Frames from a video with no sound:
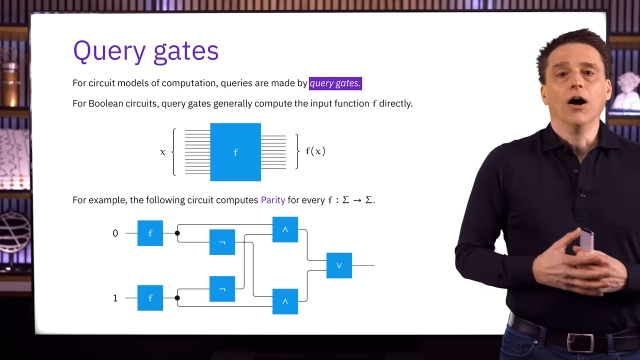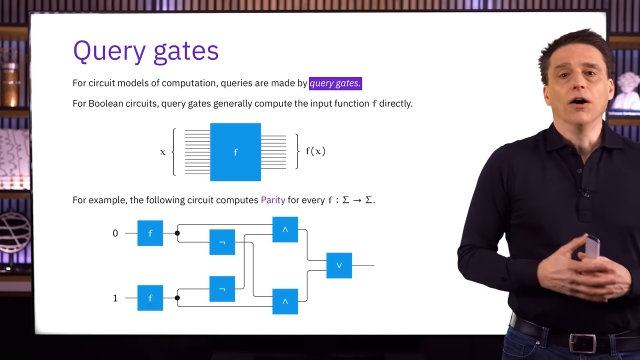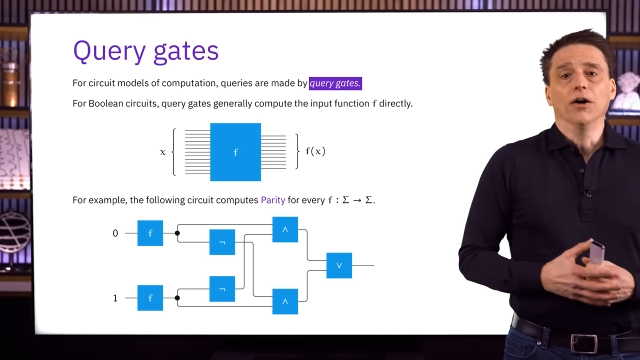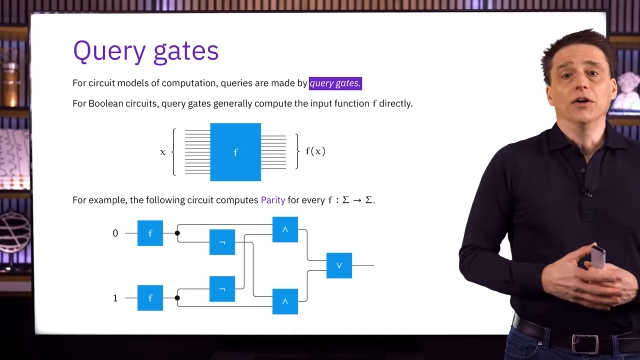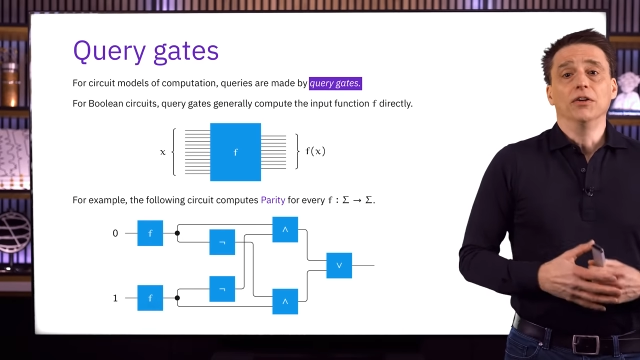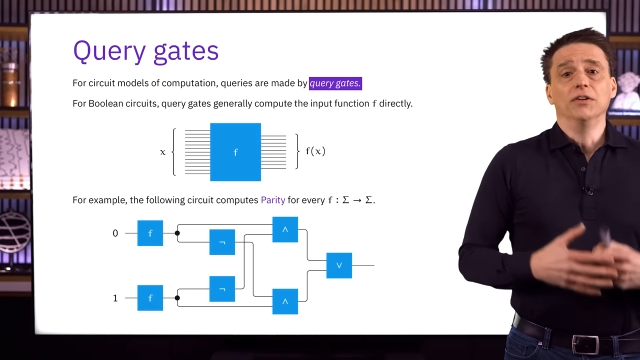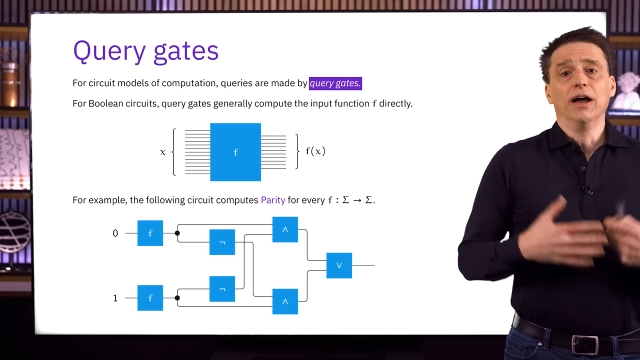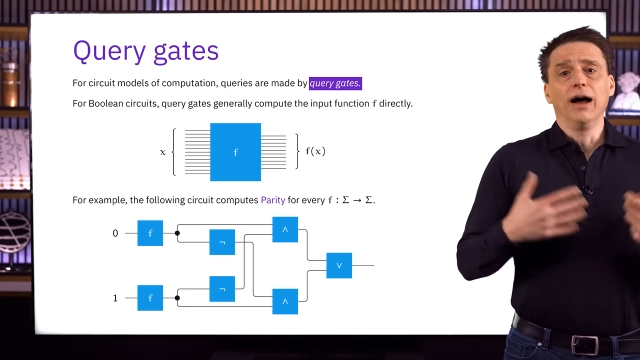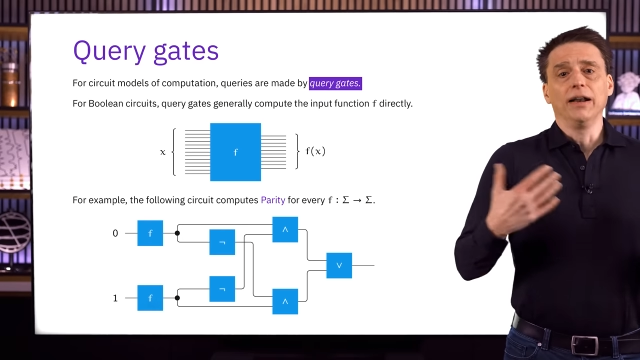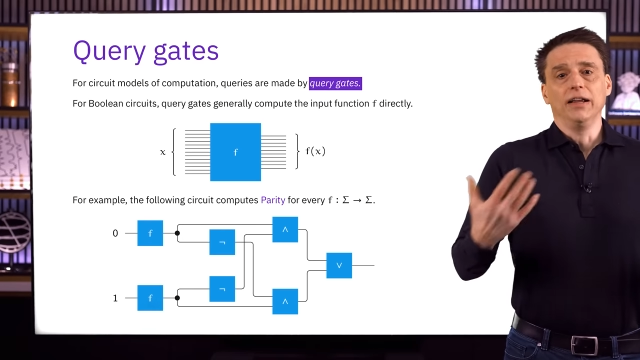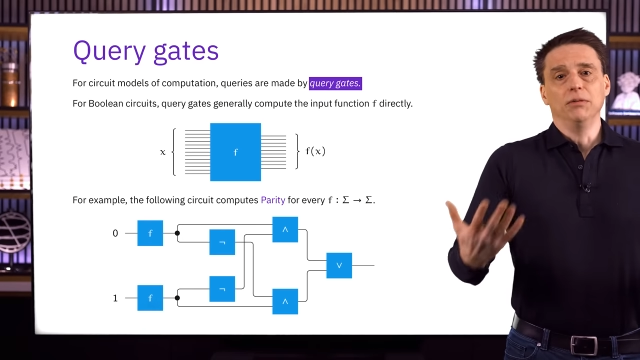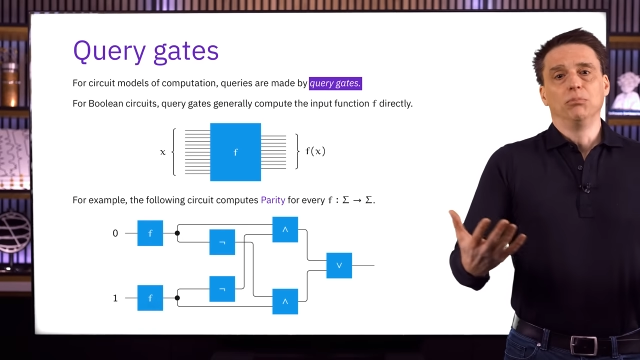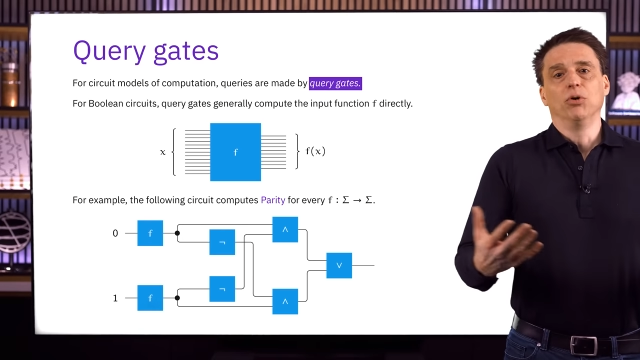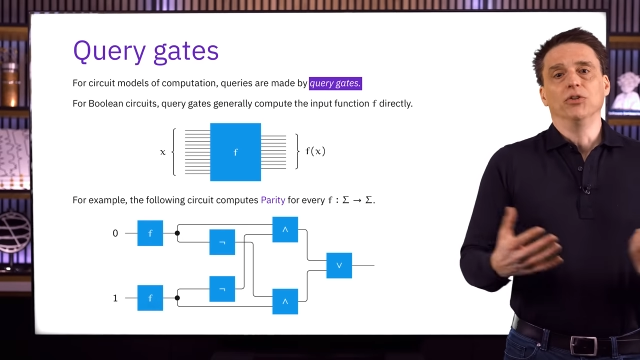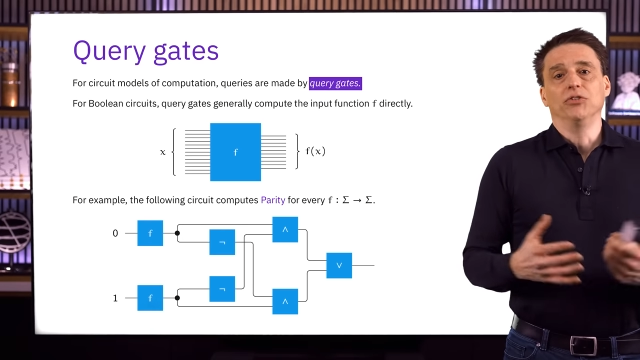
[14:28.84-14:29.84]
are not
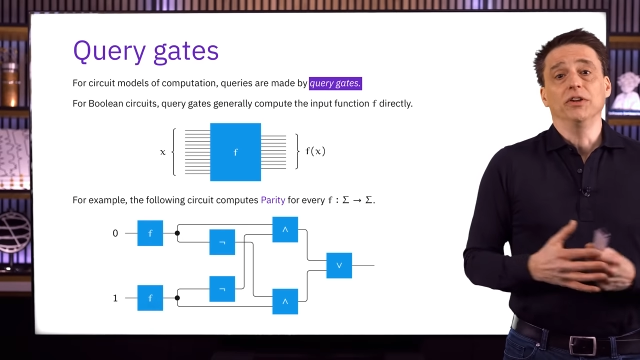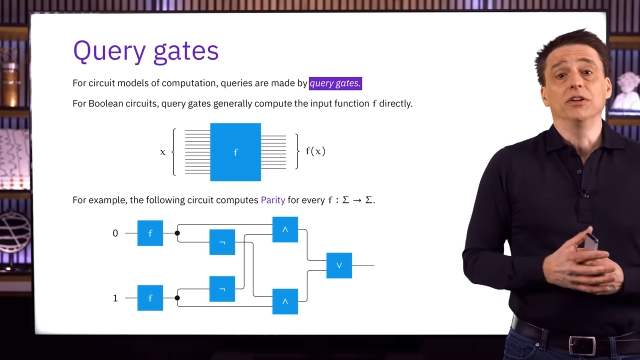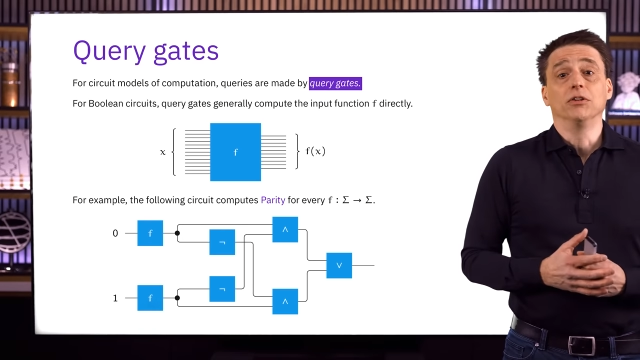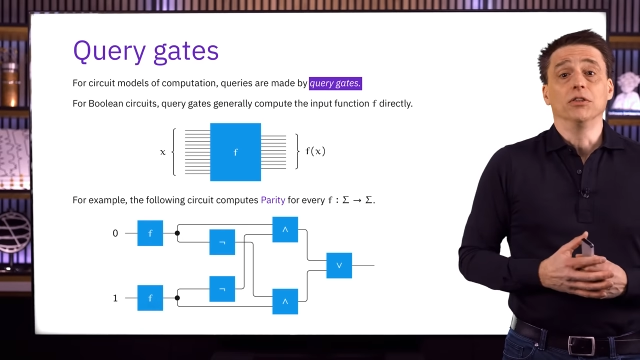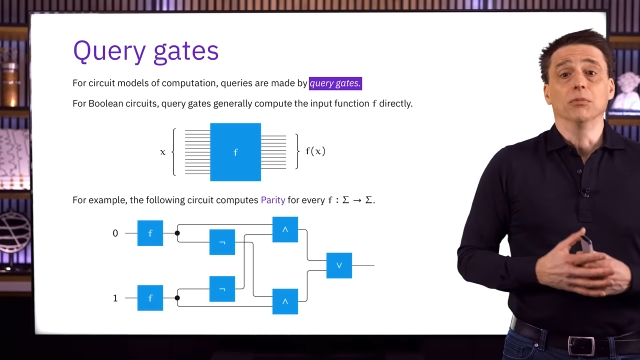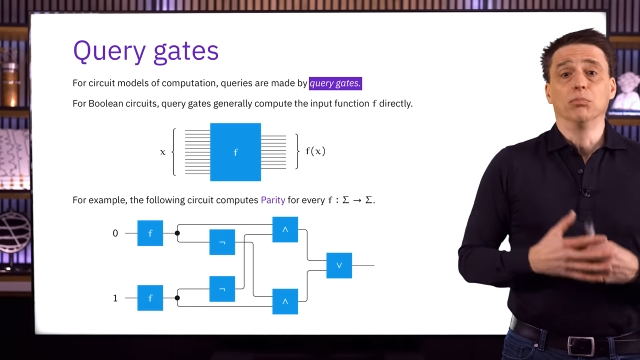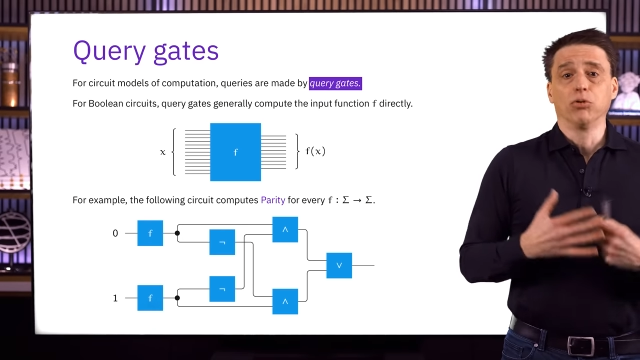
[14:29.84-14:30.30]
inputs into the